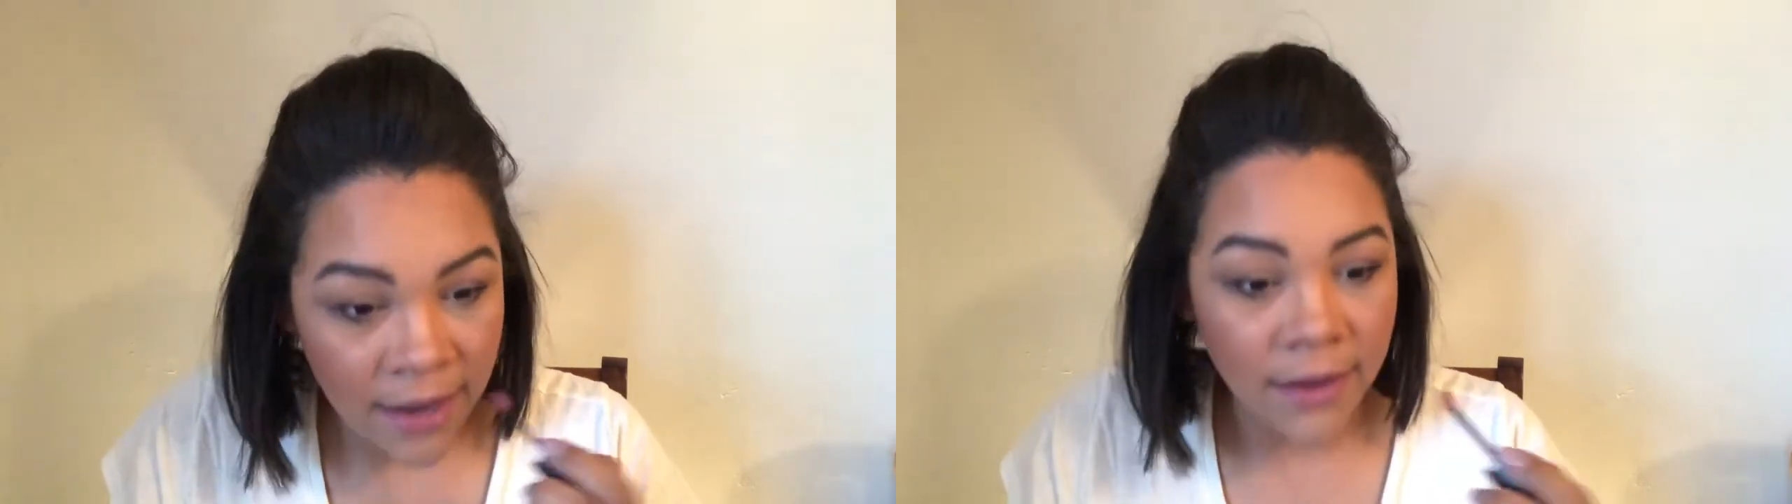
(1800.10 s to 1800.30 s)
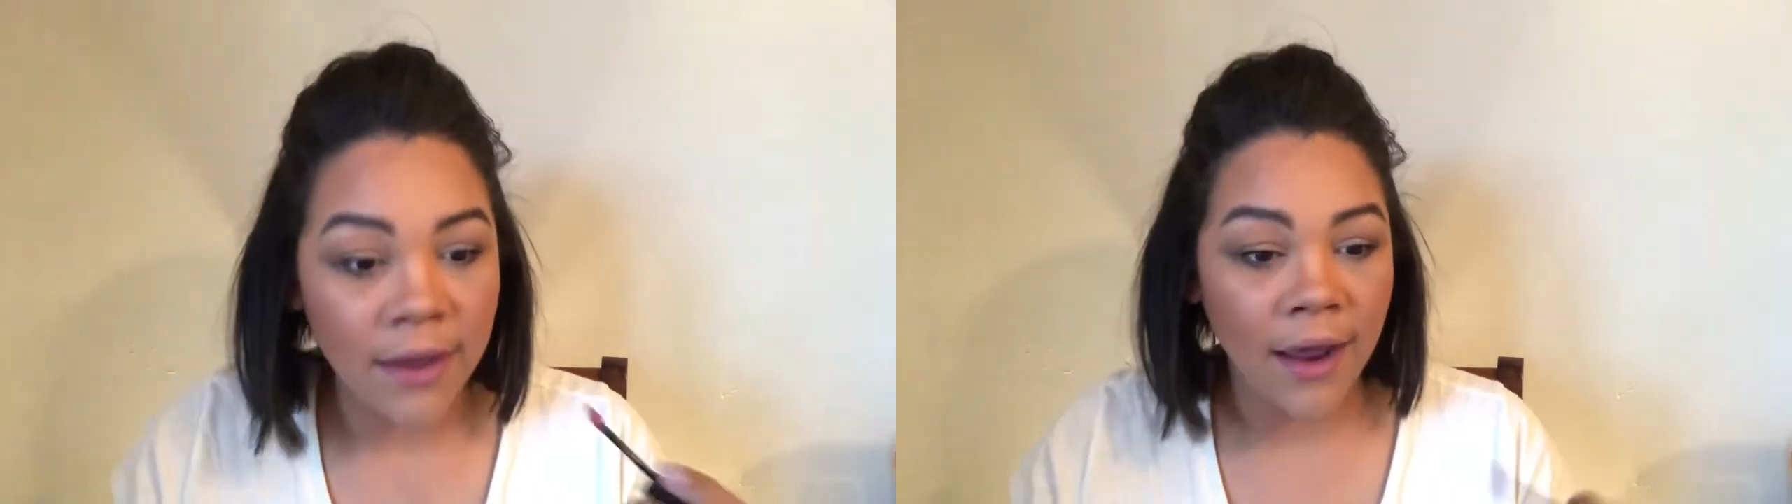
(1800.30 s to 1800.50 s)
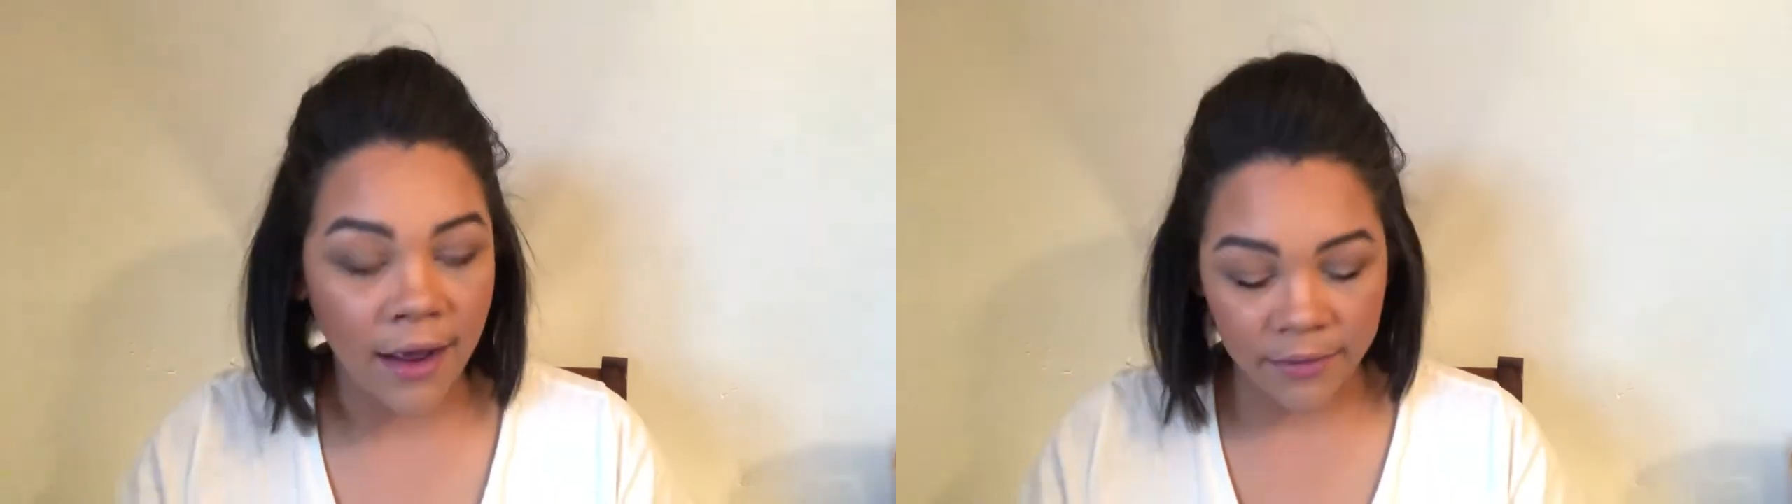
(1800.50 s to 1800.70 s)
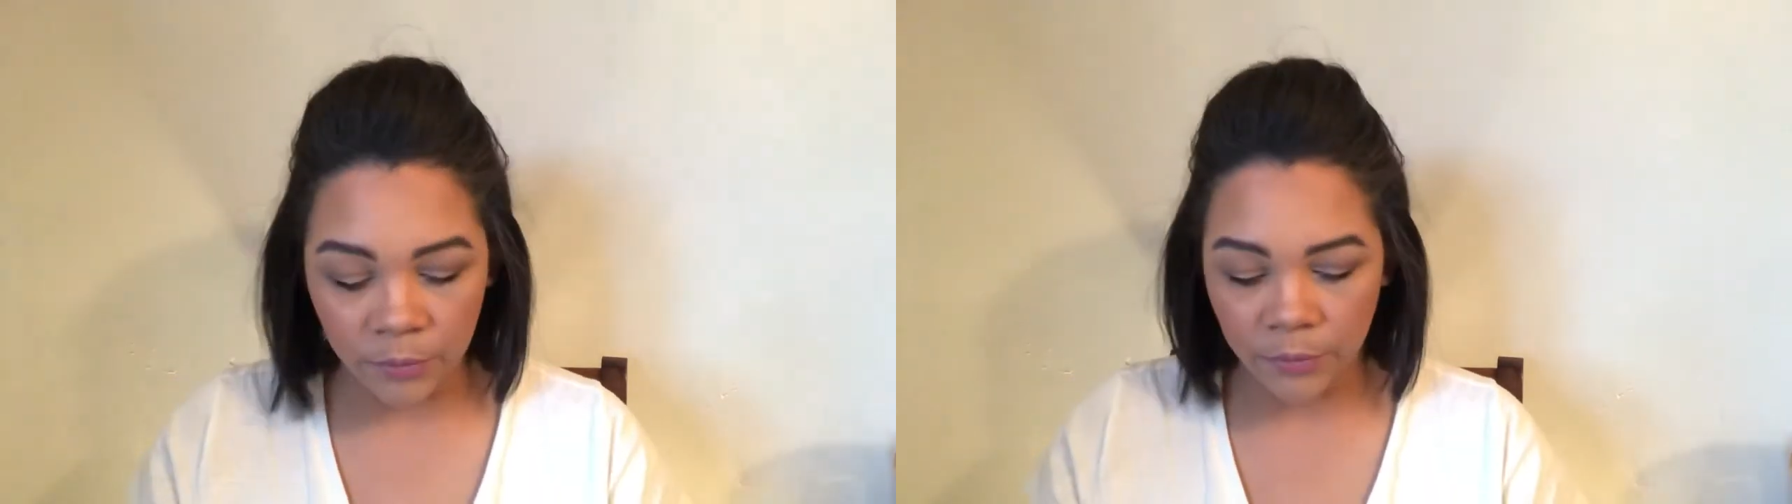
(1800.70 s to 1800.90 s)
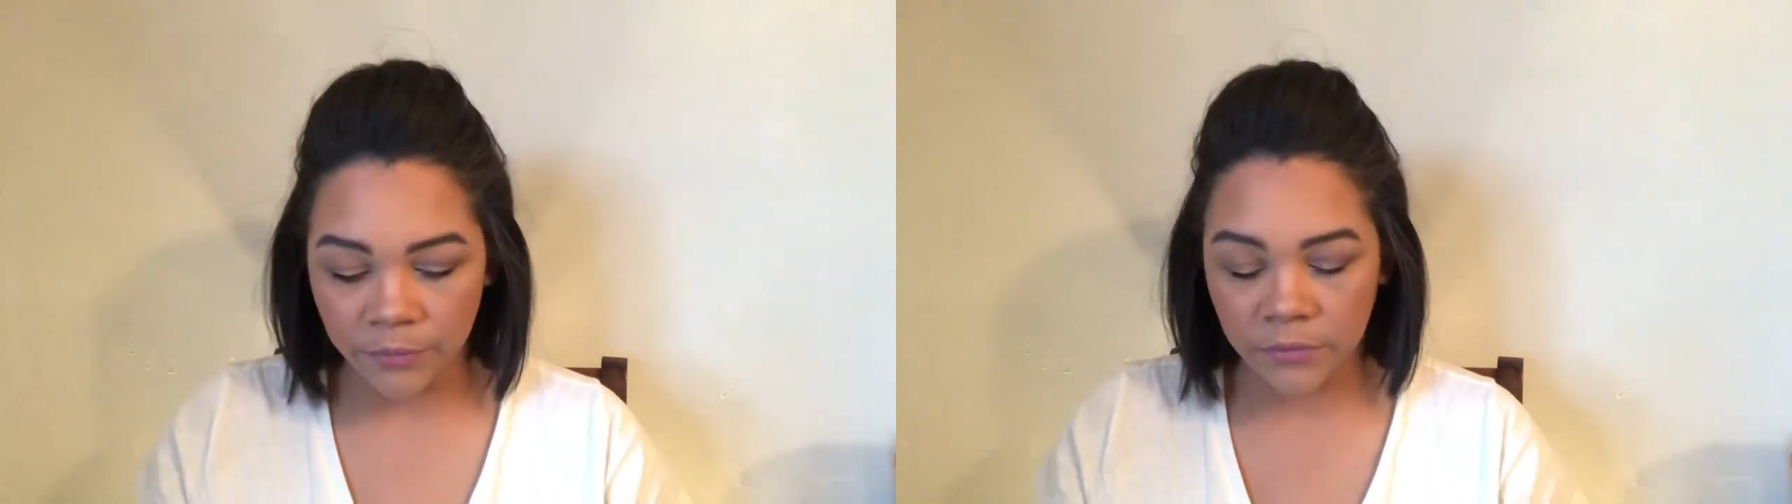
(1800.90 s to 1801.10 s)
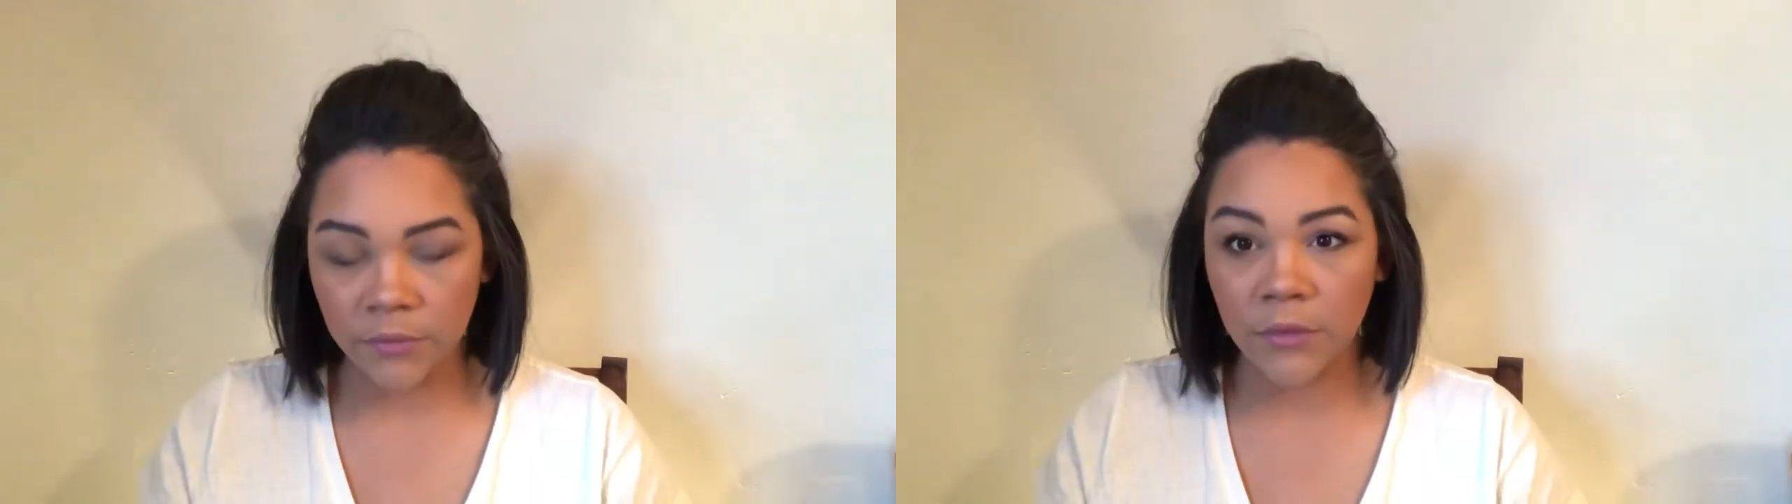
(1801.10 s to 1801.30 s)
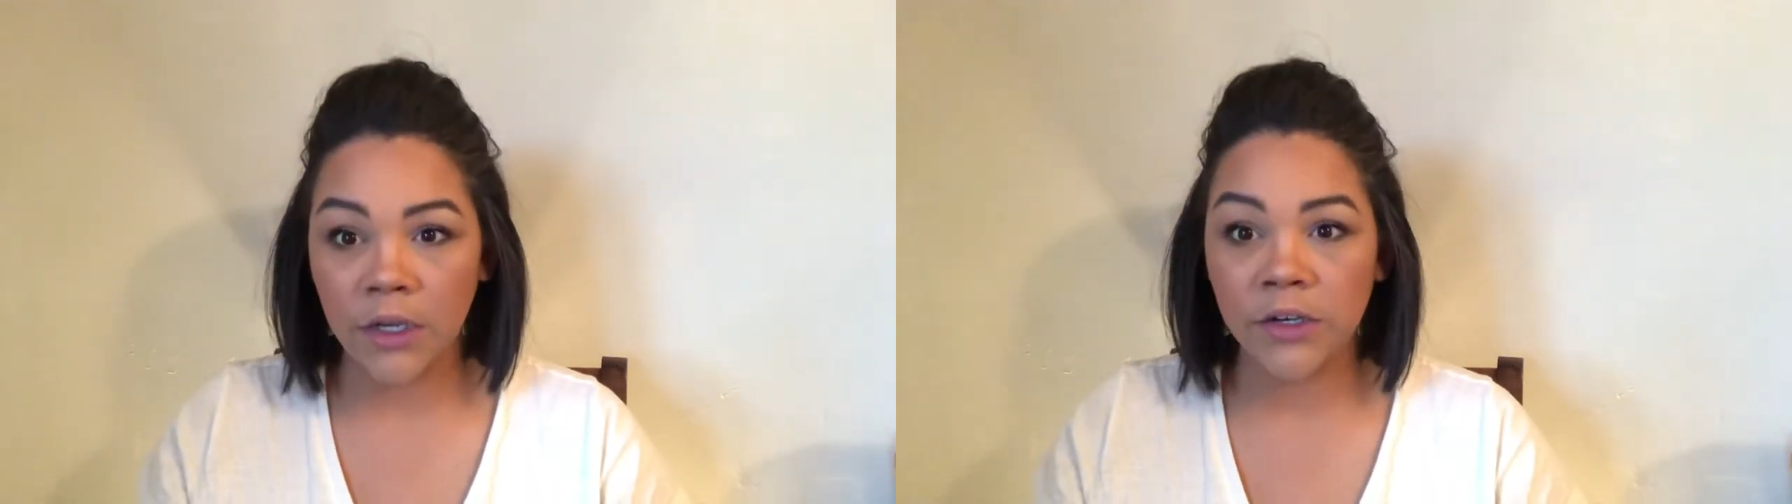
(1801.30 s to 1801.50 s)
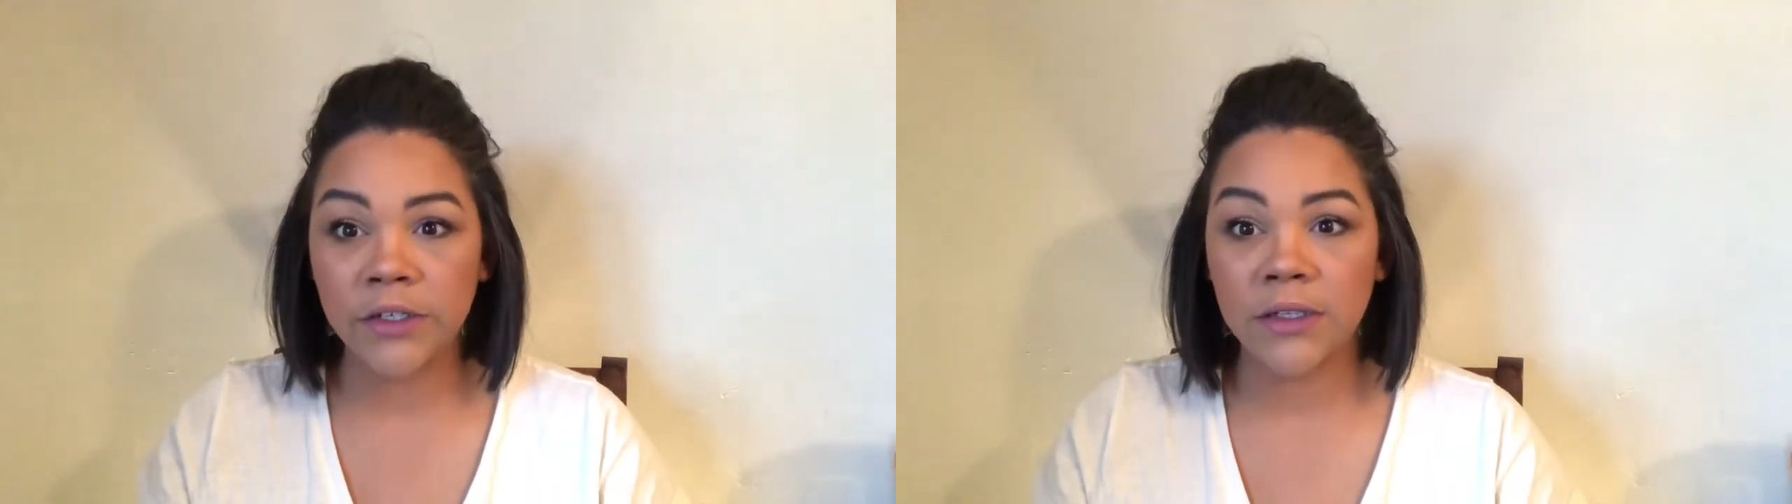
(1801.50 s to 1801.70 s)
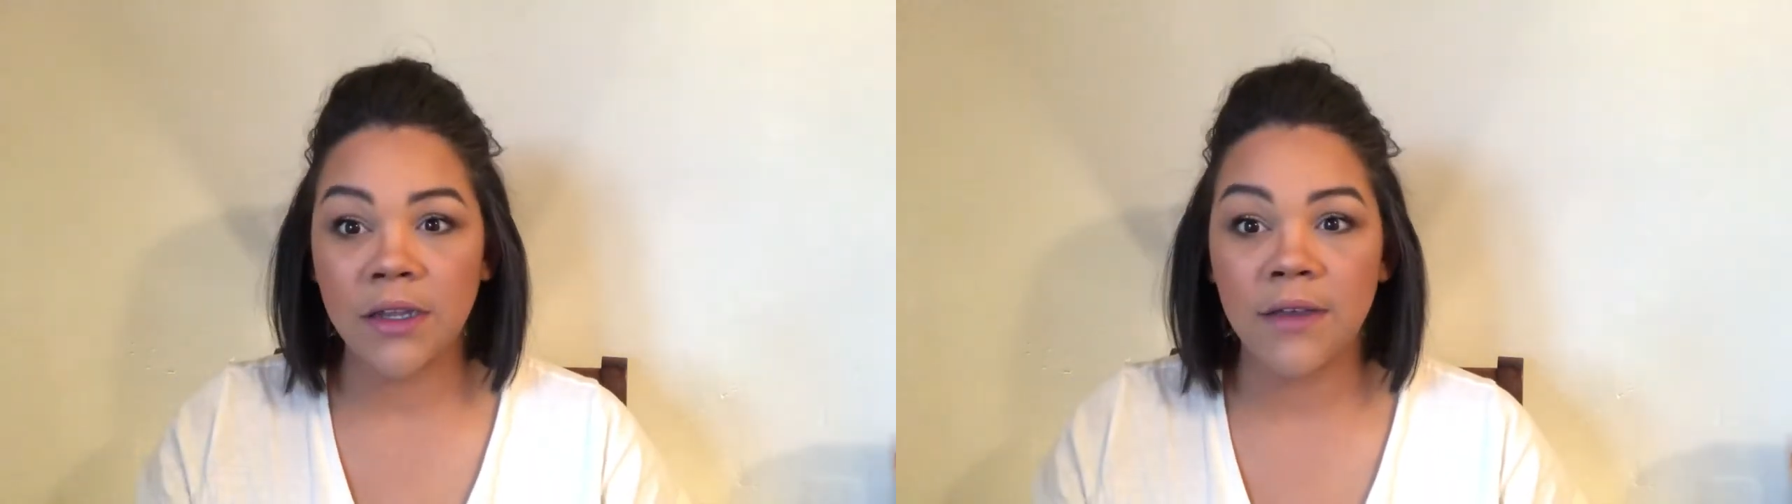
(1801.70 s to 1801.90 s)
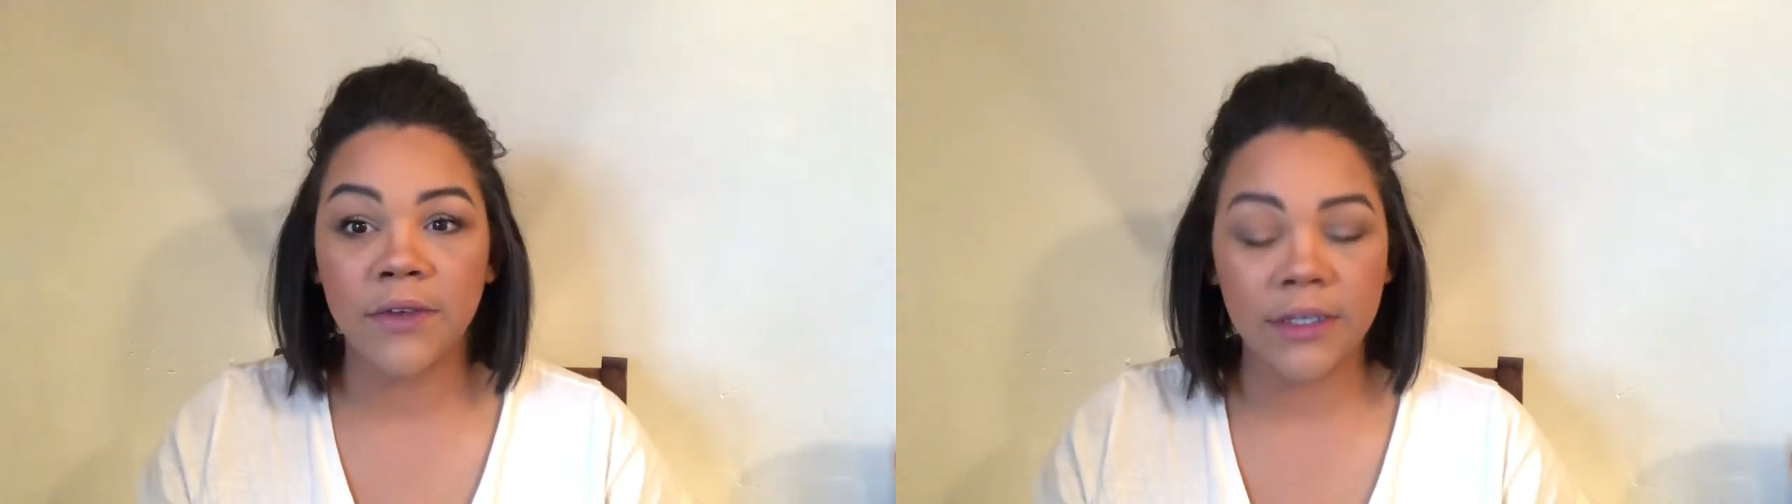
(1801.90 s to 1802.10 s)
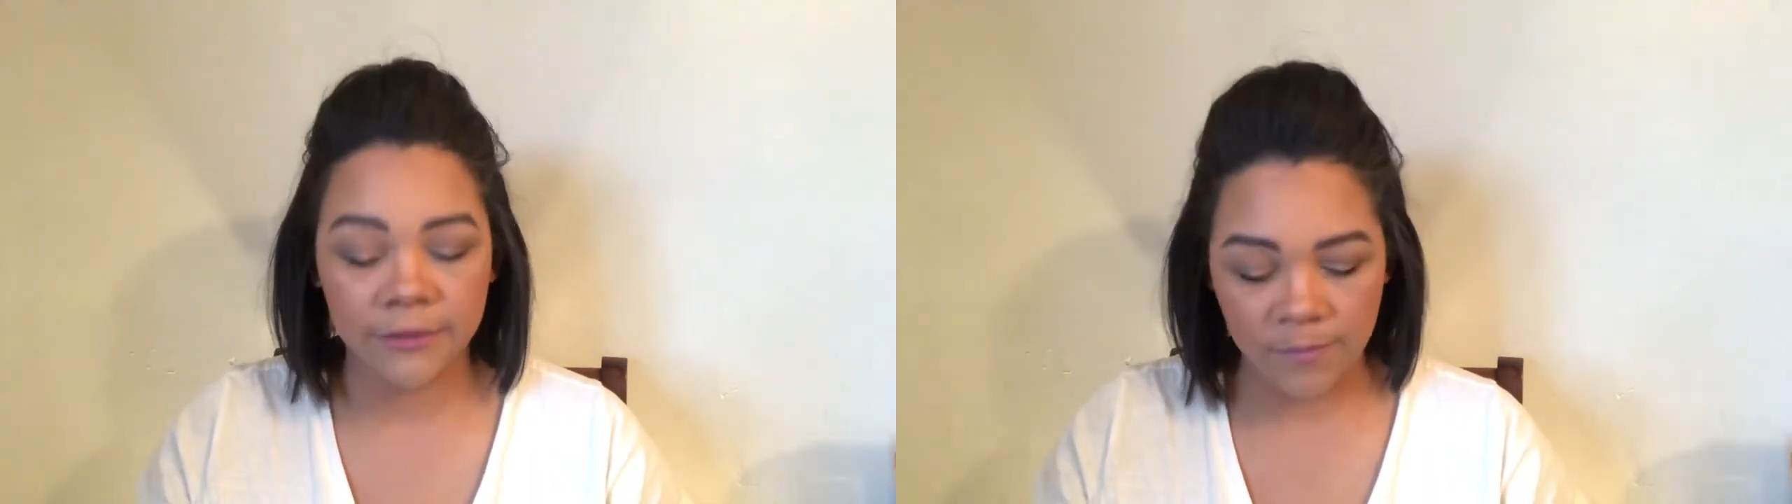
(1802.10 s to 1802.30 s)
Yeah, I just love it.